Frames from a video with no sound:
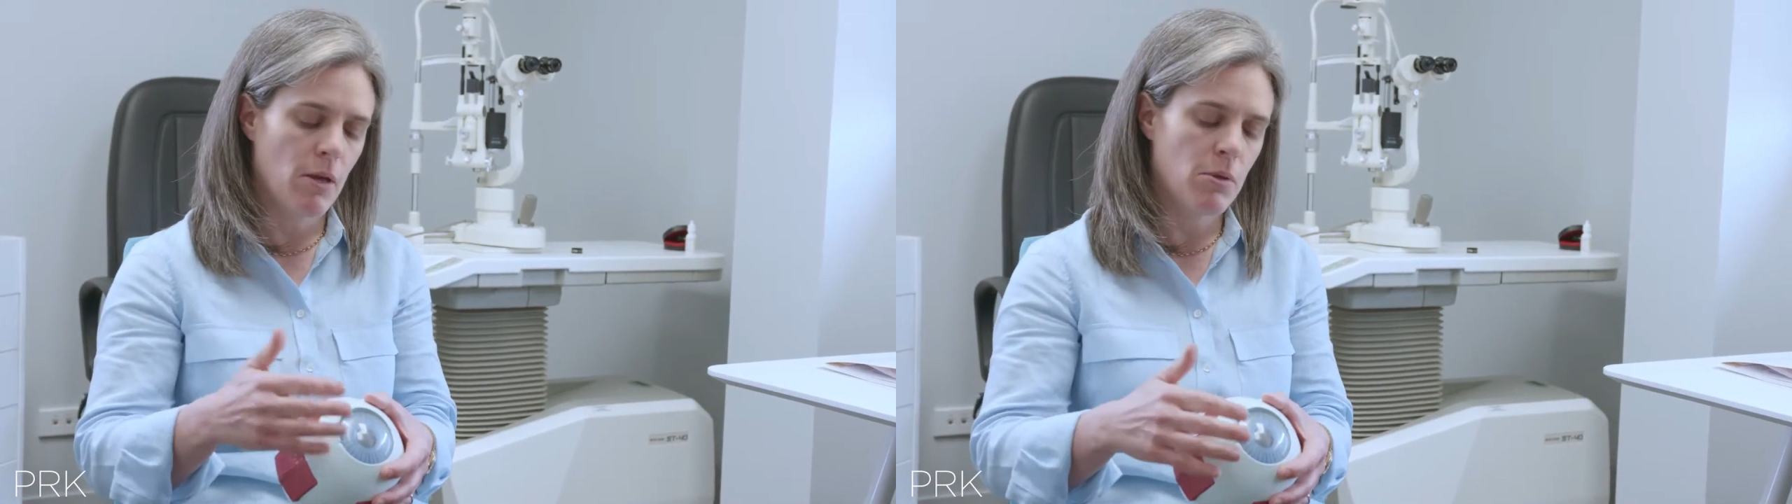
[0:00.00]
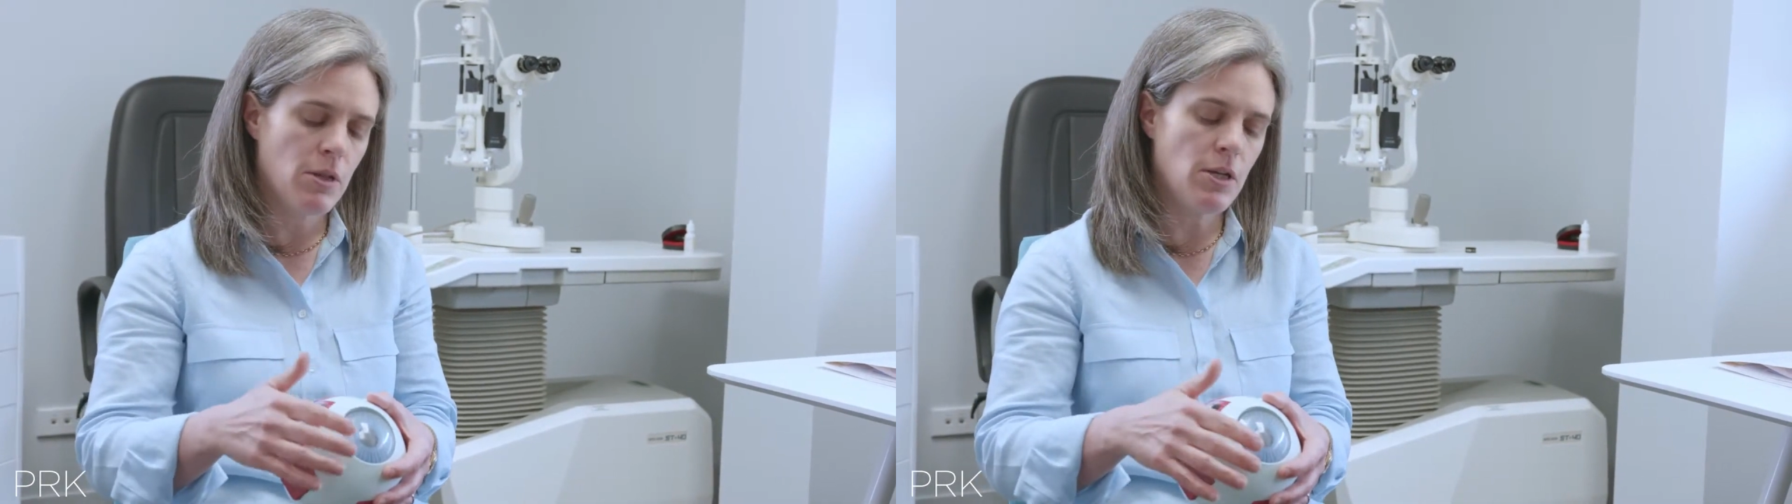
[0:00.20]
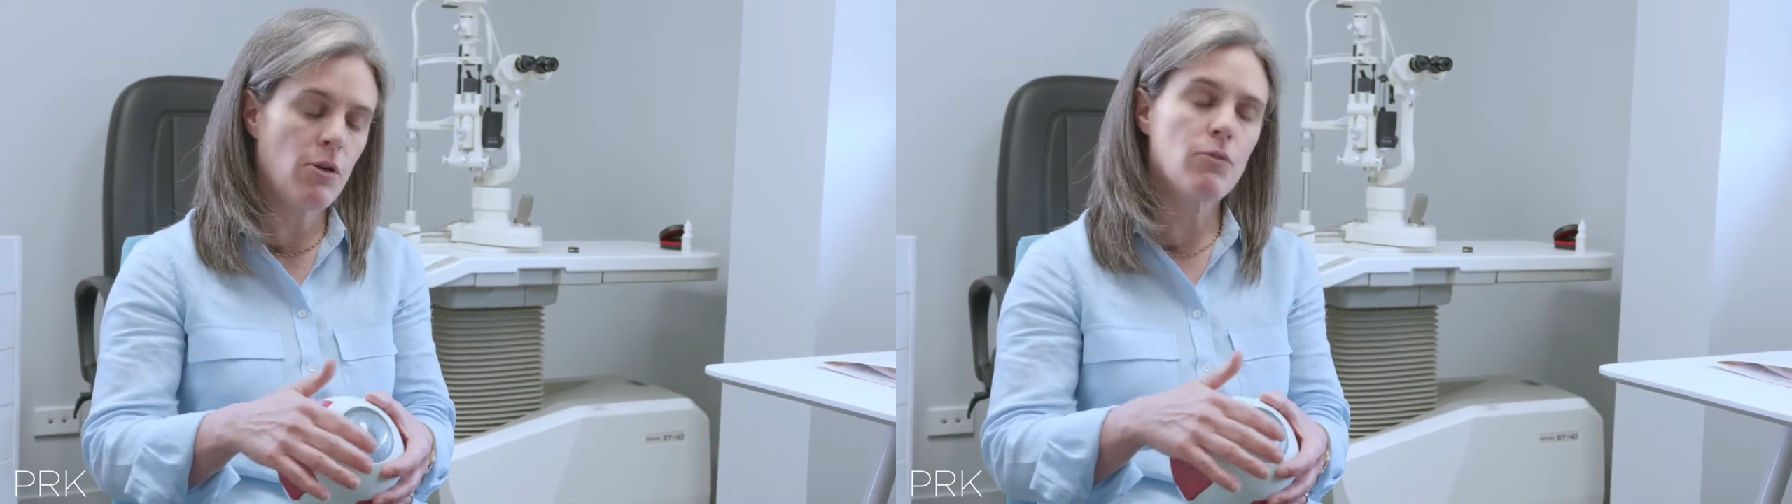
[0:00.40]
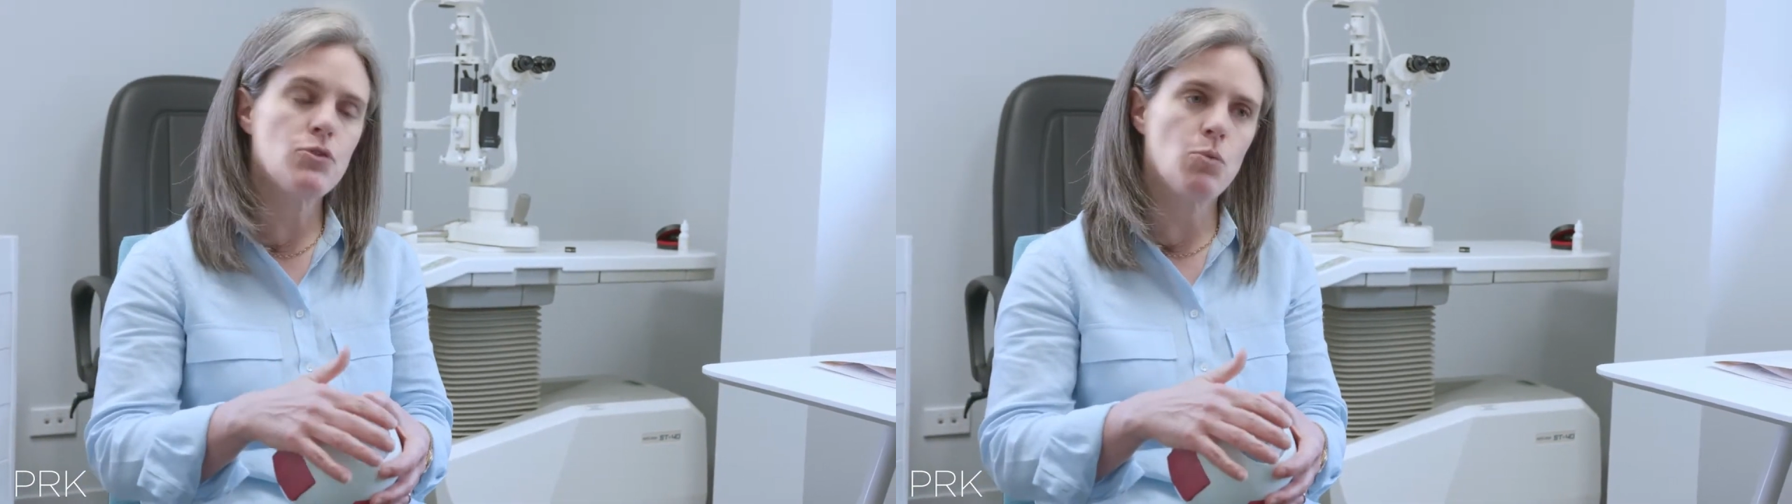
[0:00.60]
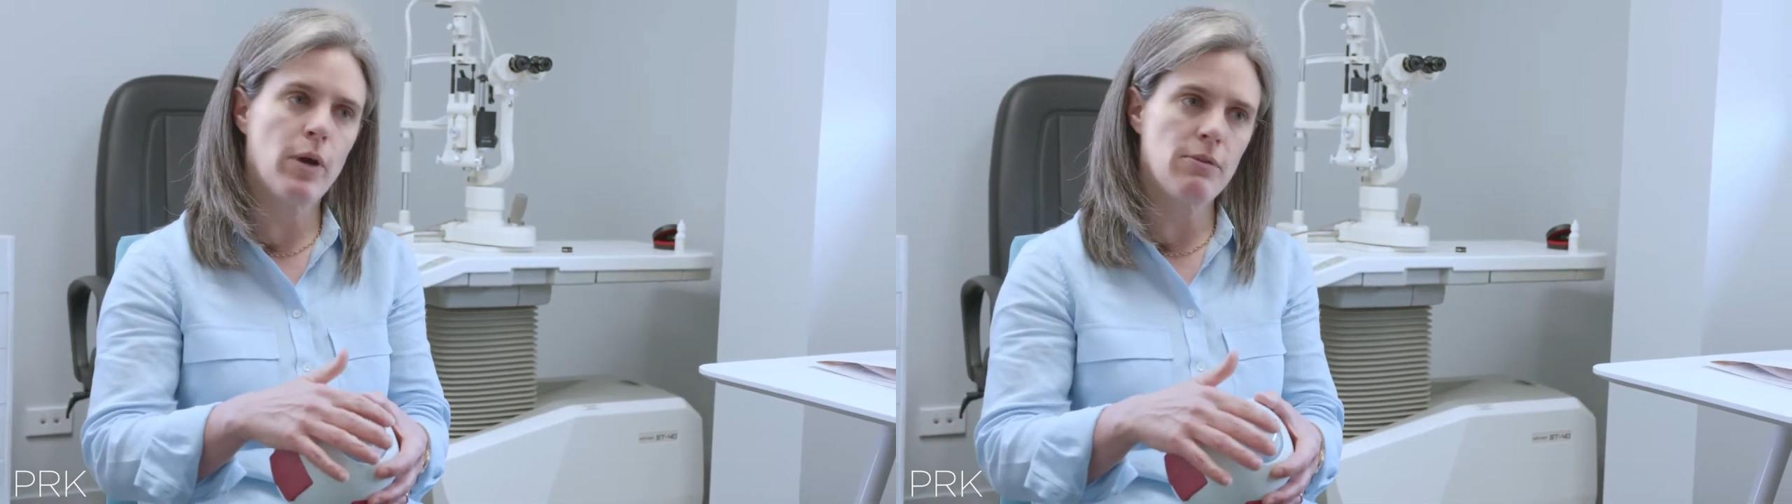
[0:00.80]
But then you have
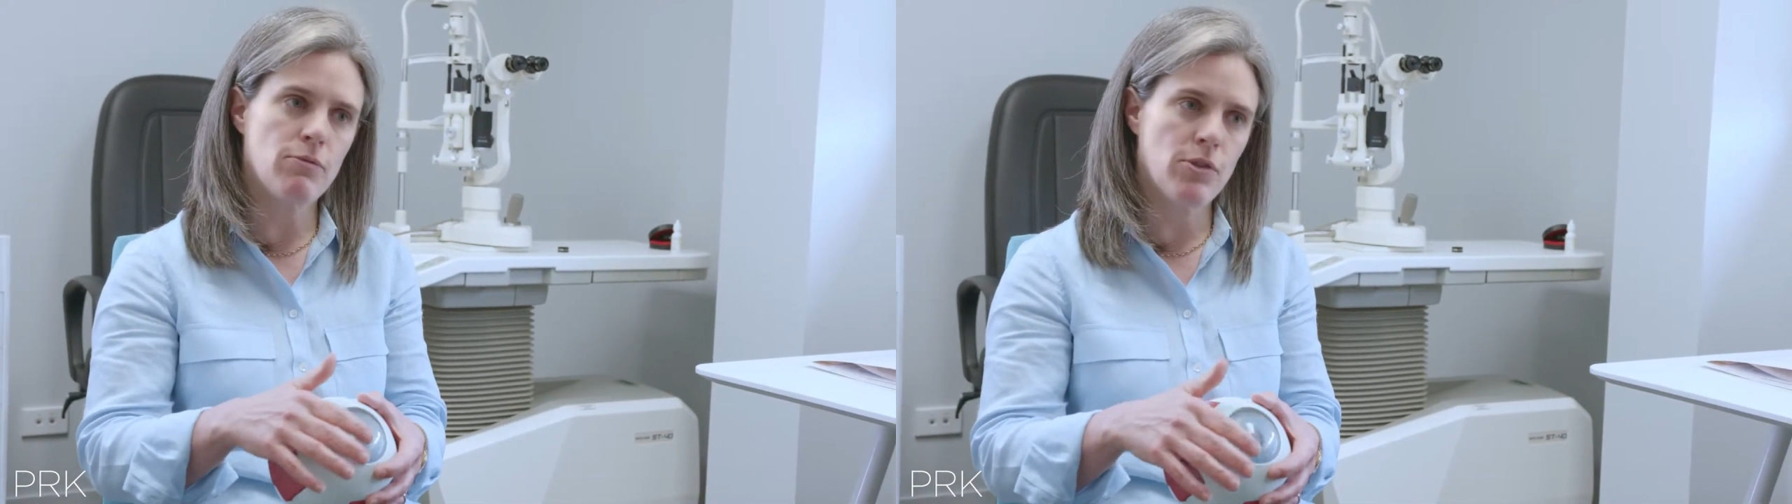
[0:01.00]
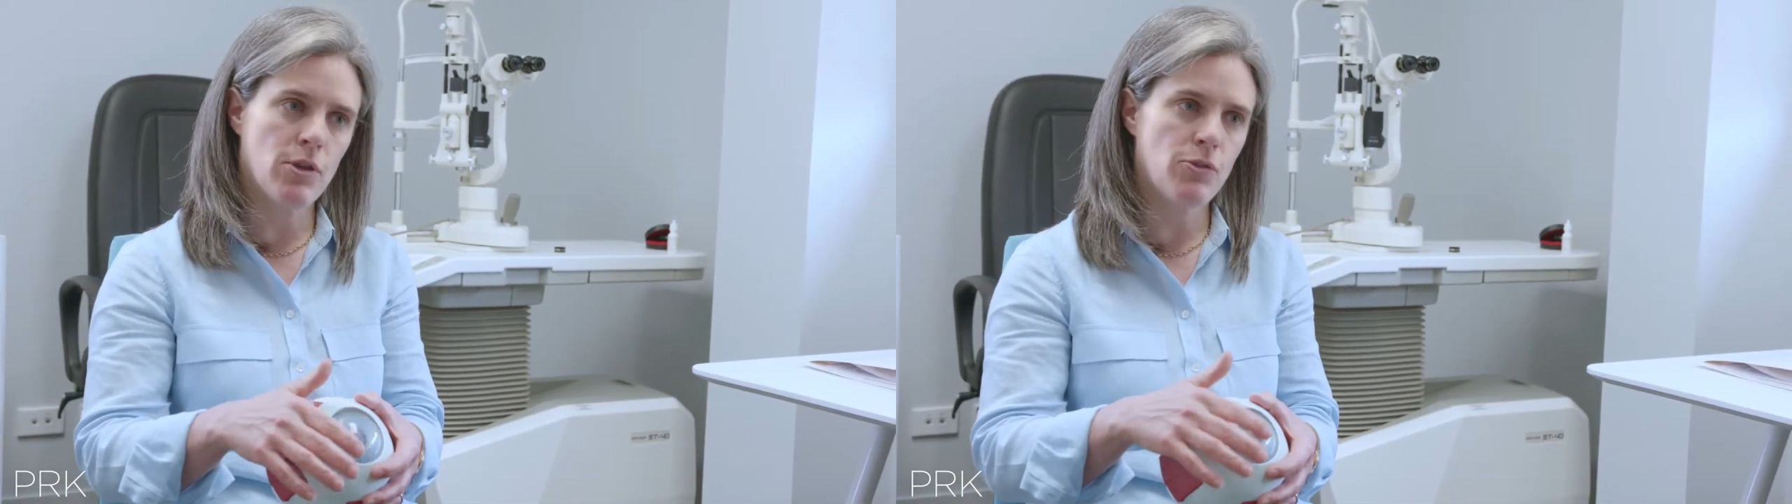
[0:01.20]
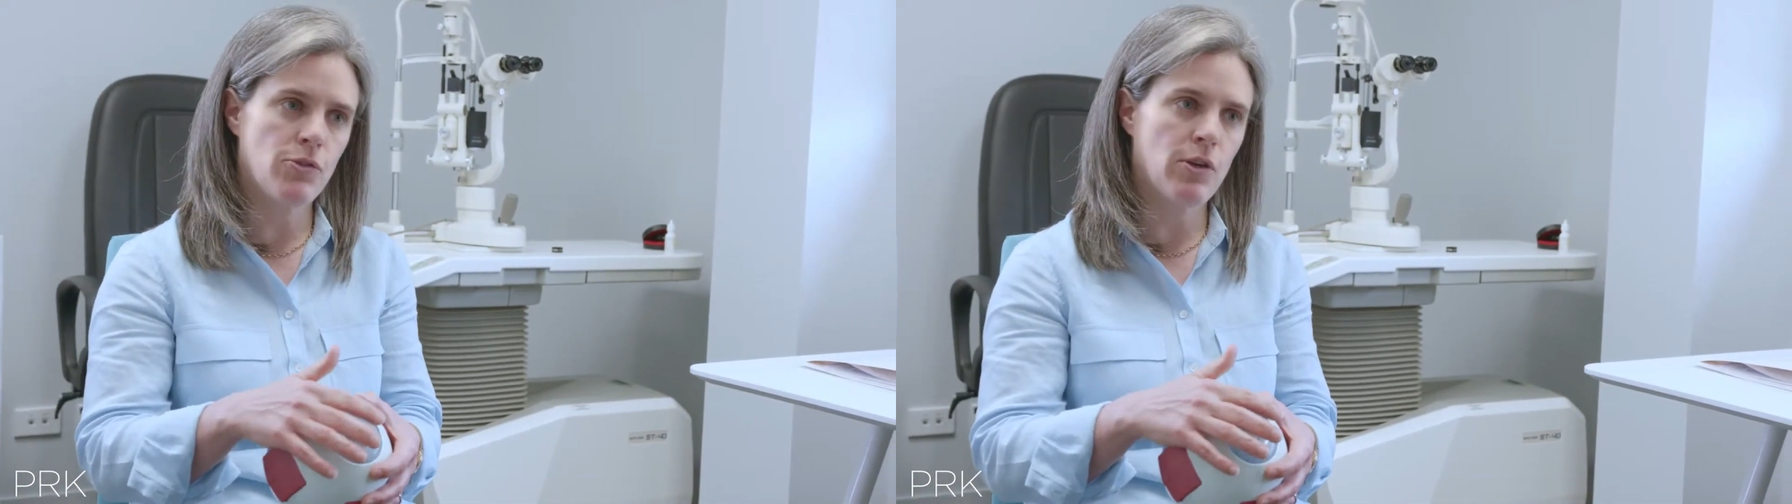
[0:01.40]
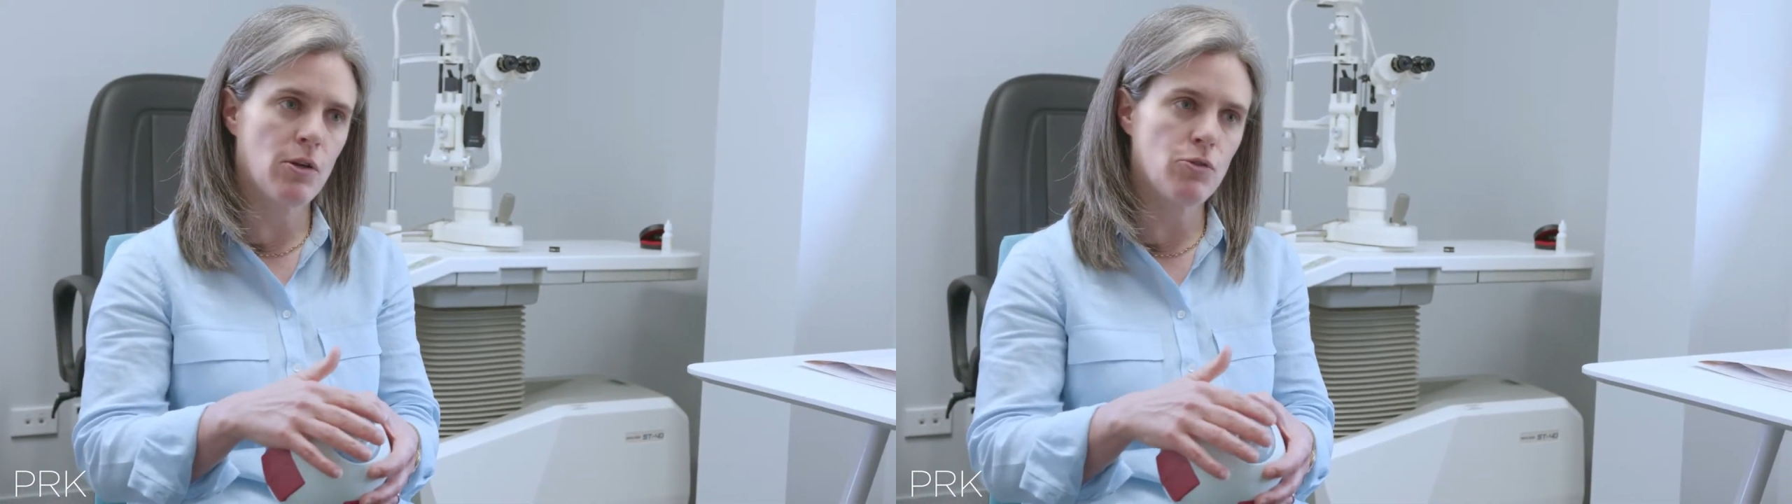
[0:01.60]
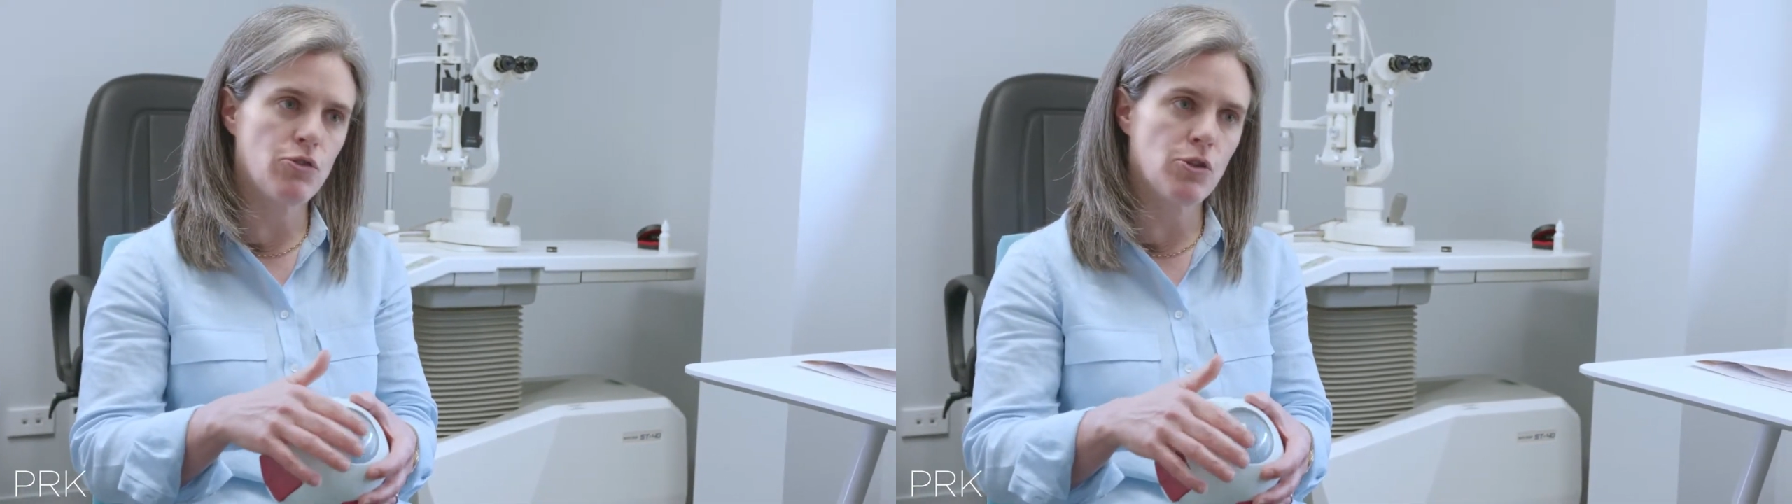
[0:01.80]
to wait for those cells